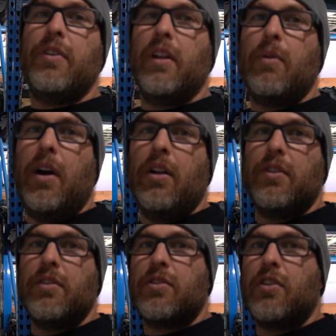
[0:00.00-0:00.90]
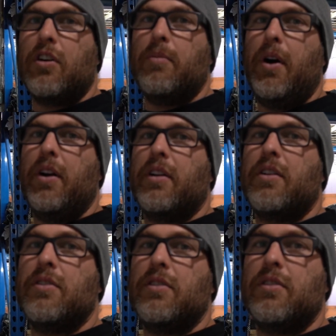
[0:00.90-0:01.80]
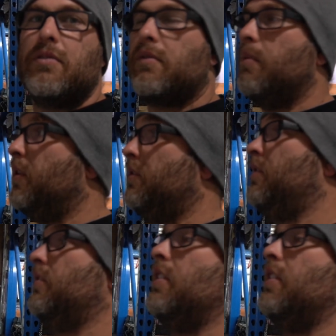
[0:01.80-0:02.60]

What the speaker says: really well on the stock motor because the boost just